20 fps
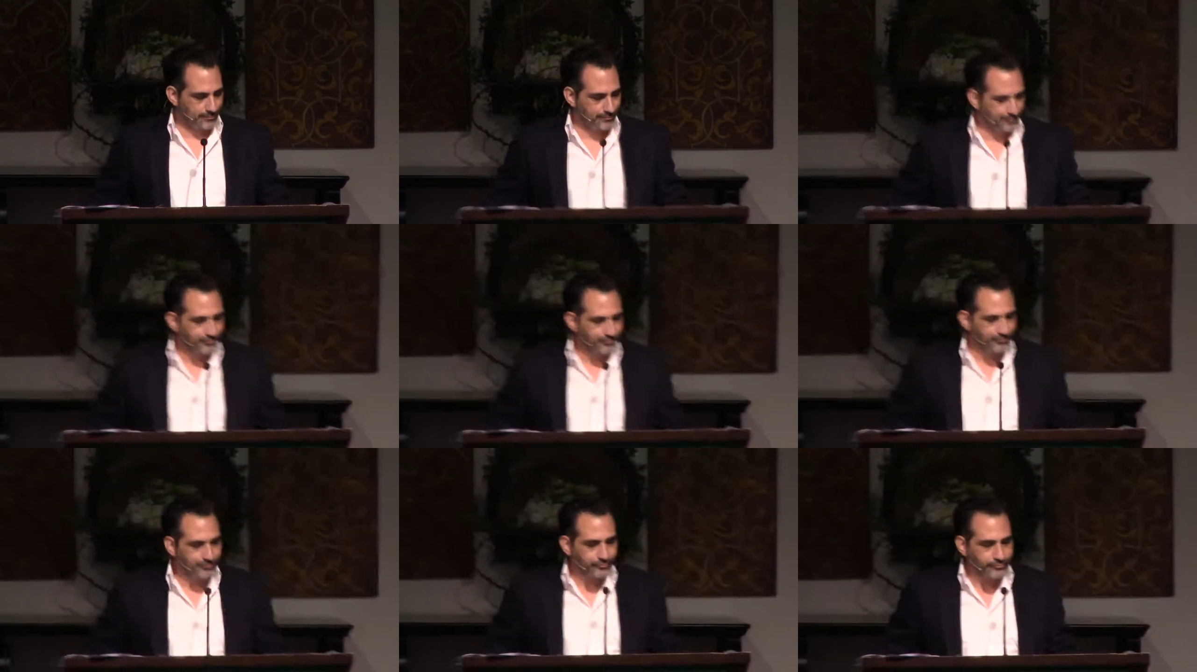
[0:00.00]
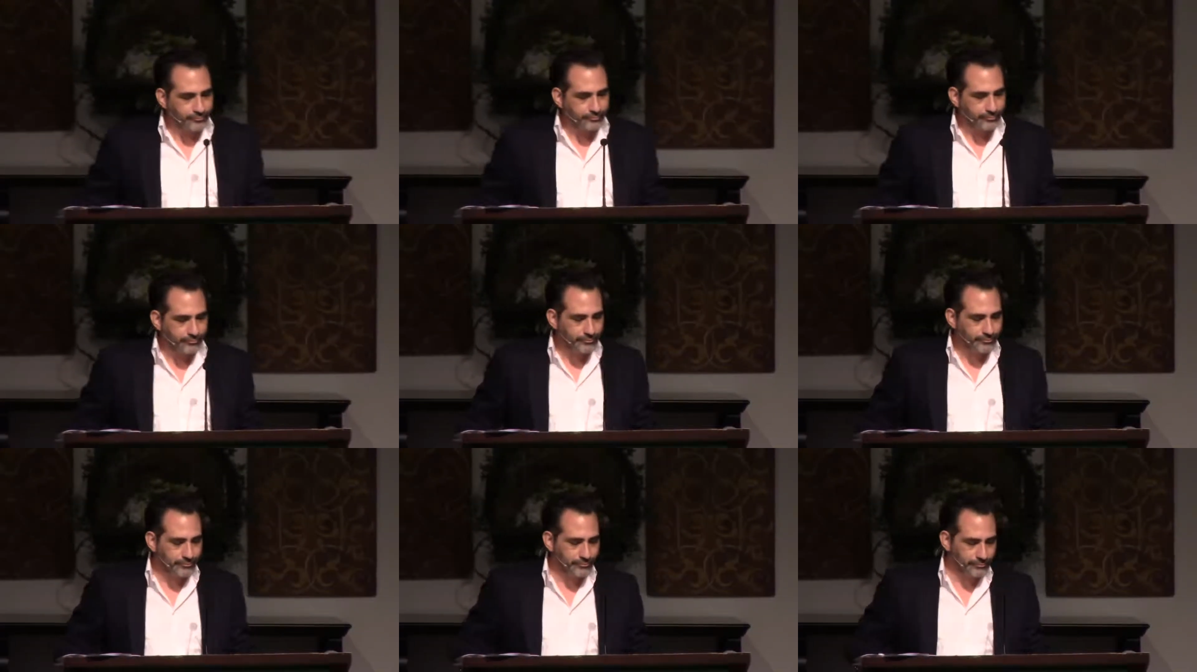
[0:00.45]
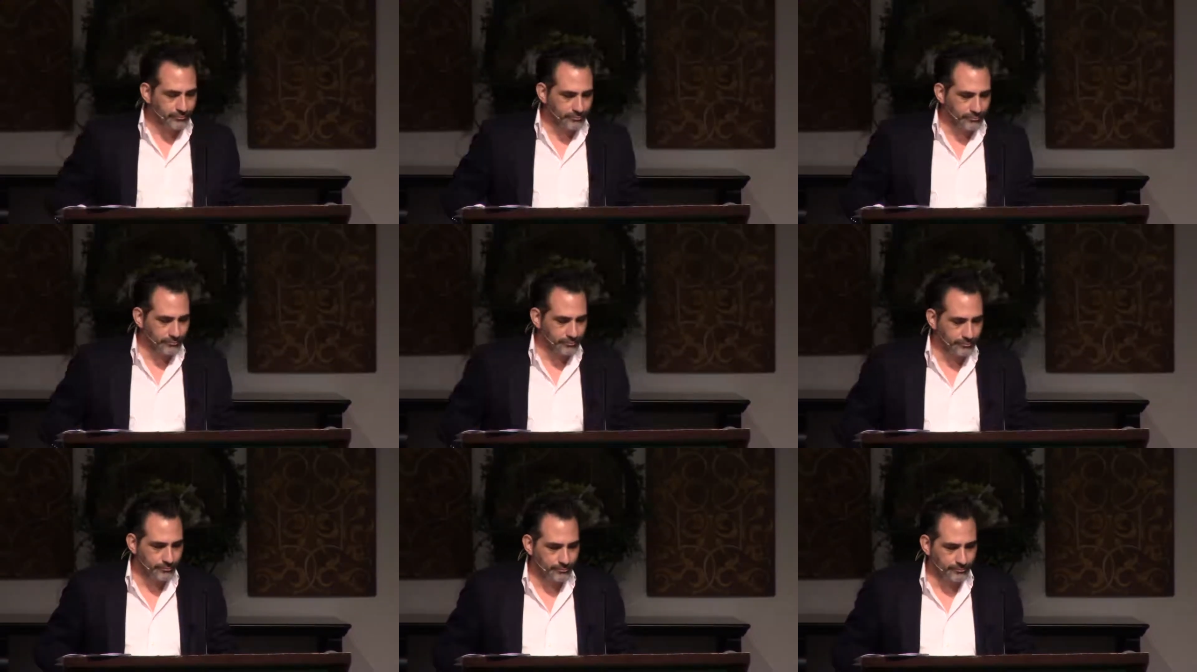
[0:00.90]

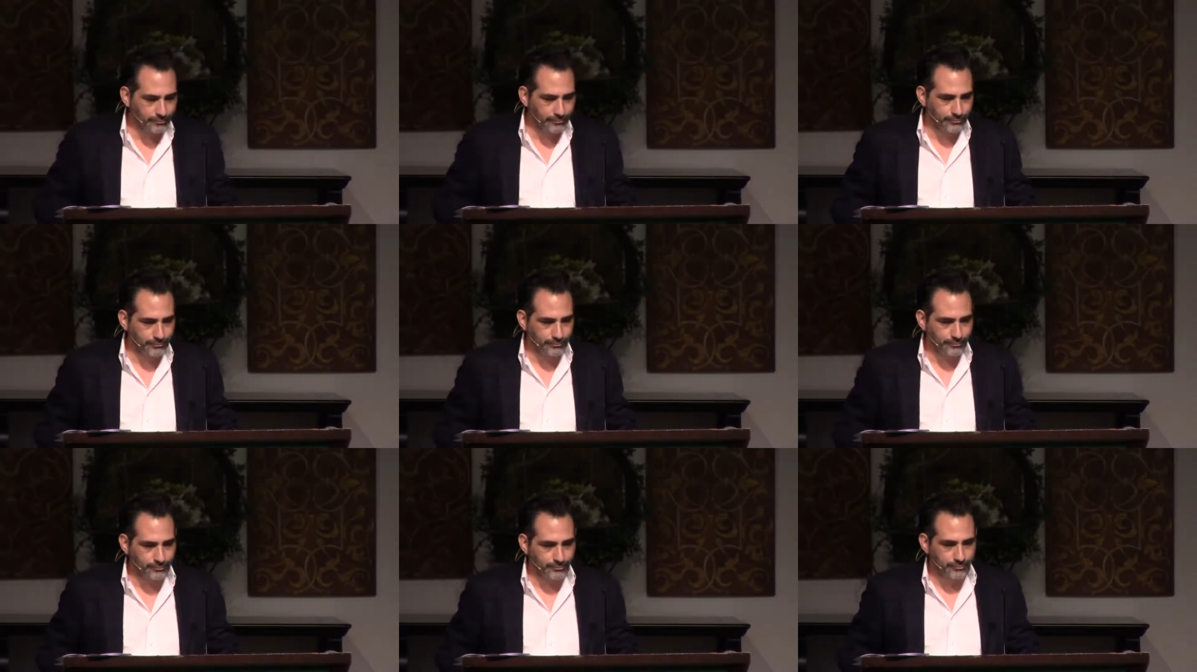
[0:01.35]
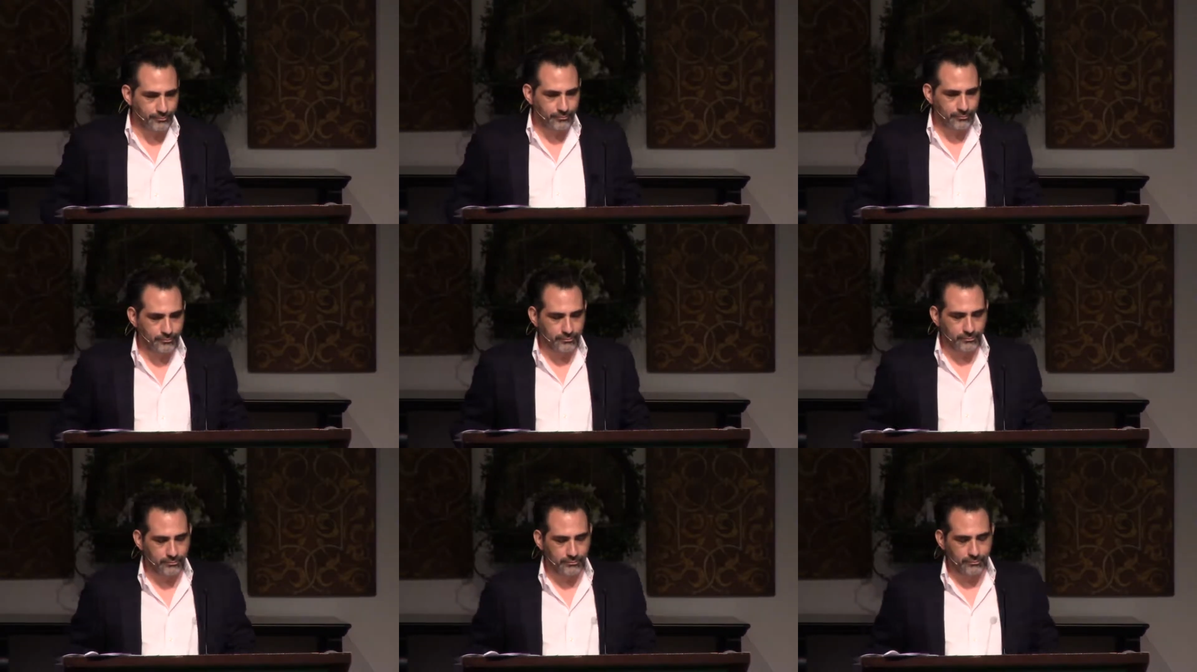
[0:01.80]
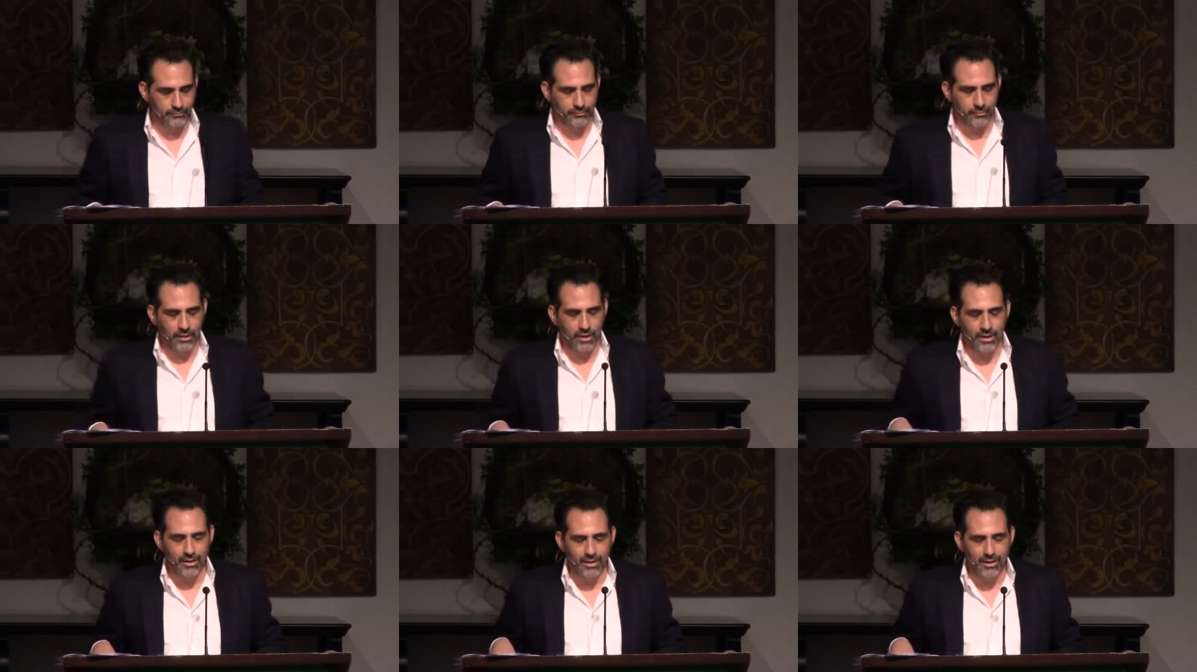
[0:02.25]
Nothing is said.